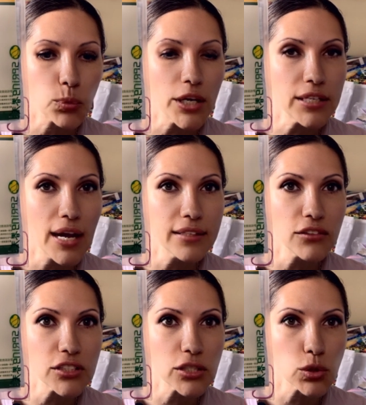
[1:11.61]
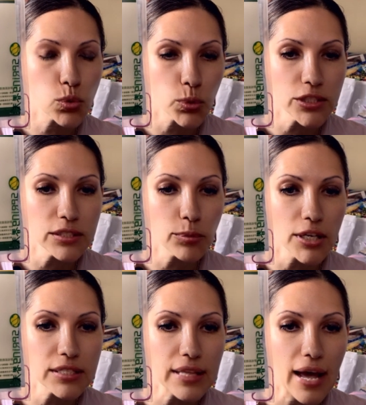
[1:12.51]

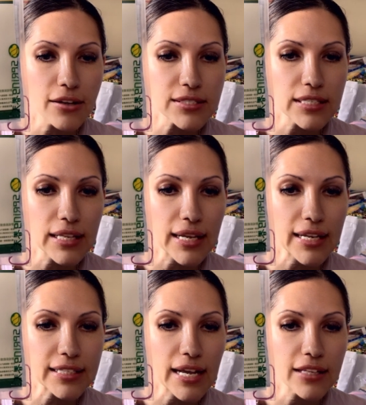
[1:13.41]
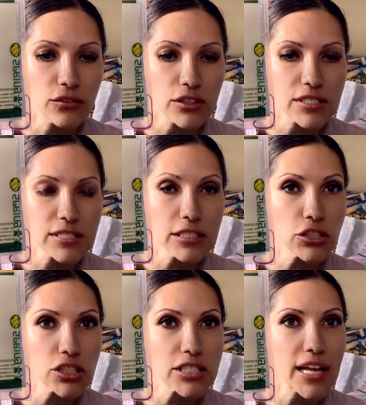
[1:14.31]
121,800
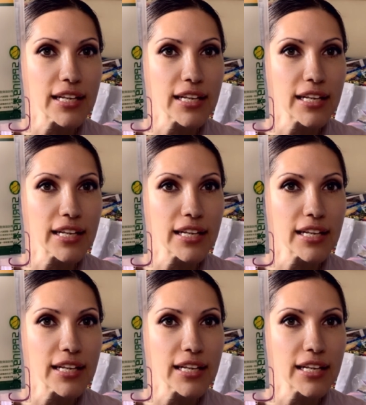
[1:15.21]
stitches,